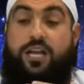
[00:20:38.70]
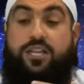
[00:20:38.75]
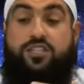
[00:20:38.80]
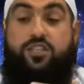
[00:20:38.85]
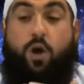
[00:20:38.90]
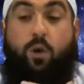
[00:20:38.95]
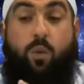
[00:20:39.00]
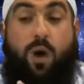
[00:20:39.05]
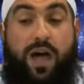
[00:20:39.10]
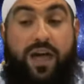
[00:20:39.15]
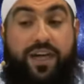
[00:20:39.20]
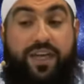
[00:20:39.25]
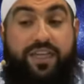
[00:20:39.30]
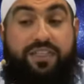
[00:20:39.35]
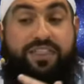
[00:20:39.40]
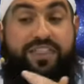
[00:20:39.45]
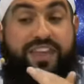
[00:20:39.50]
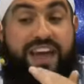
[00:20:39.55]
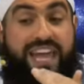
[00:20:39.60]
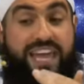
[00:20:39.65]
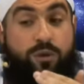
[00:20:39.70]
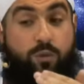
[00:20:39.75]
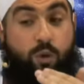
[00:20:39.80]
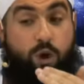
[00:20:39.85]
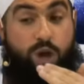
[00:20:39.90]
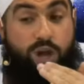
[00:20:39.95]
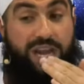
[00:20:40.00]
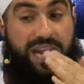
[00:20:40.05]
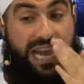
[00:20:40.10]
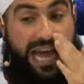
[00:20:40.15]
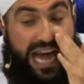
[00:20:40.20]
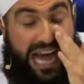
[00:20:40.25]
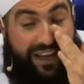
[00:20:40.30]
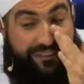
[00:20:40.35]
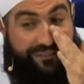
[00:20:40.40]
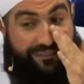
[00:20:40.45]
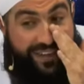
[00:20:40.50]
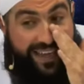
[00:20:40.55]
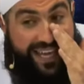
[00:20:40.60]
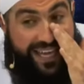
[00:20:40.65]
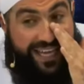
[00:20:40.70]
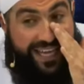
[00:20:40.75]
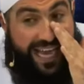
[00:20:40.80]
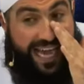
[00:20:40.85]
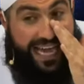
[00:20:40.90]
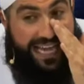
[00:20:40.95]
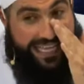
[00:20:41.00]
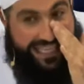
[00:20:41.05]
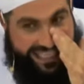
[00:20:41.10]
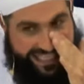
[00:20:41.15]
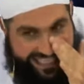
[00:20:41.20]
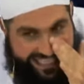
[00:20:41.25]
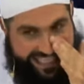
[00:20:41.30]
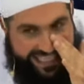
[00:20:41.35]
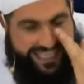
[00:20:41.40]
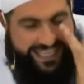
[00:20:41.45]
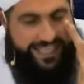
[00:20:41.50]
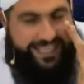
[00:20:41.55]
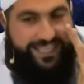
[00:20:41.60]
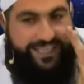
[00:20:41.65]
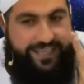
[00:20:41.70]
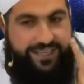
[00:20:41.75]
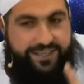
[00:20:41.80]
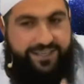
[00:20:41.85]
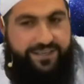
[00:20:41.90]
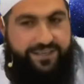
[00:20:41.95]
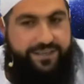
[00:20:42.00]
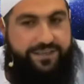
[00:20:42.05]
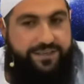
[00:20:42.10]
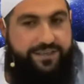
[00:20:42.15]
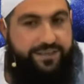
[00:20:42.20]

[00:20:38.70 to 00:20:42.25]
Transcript: So what? They were laughing and giggling.